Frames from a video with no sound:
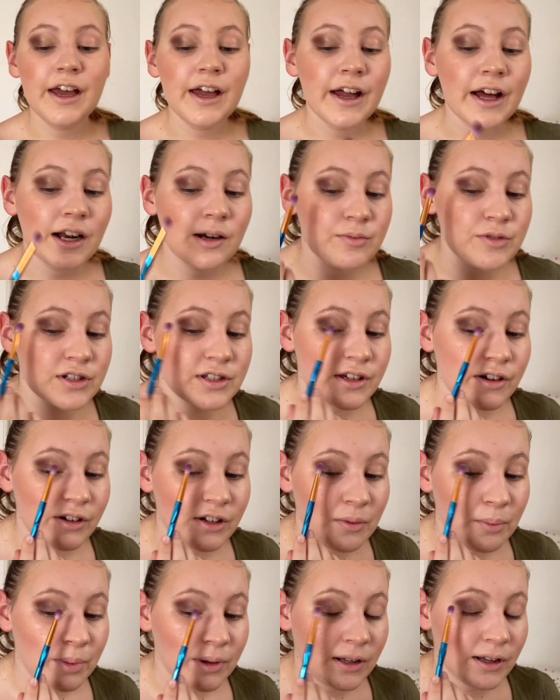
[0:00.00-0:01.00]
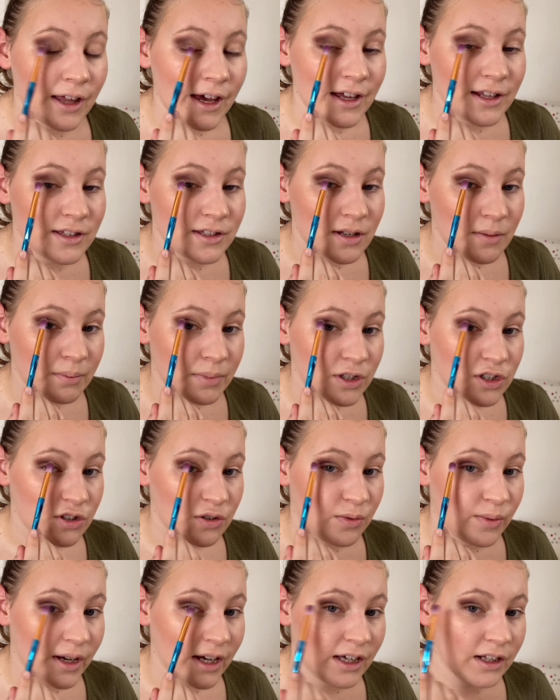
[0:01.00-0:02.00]
and I'm just going to blend
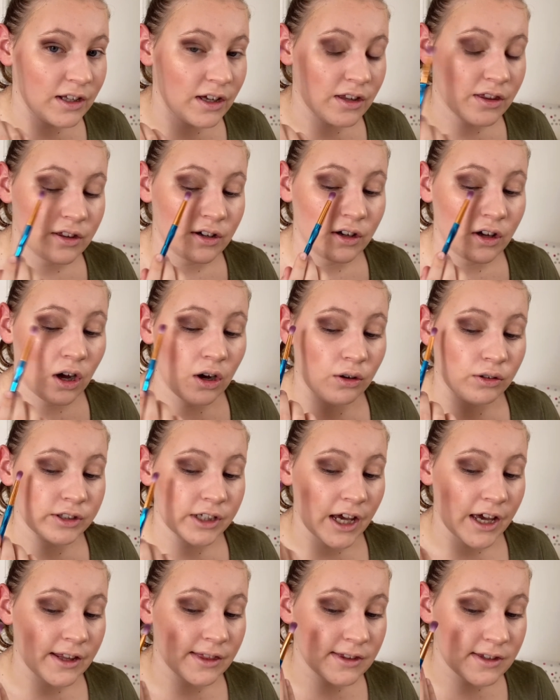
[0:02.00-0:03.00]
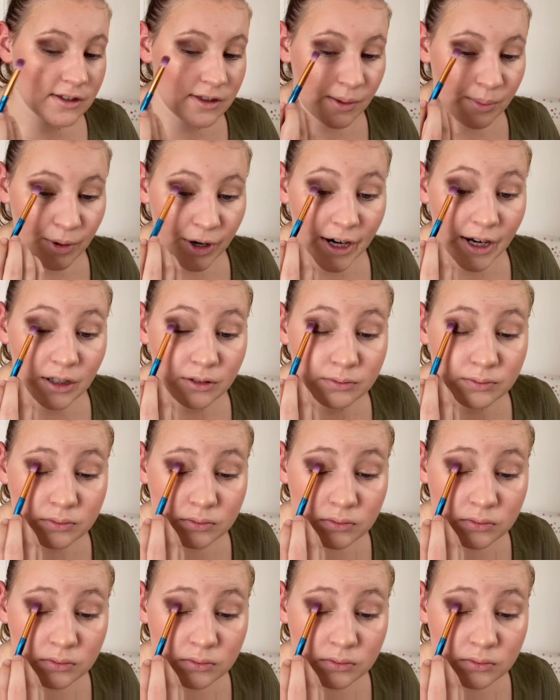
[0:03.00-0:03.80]
between the gold and the brown.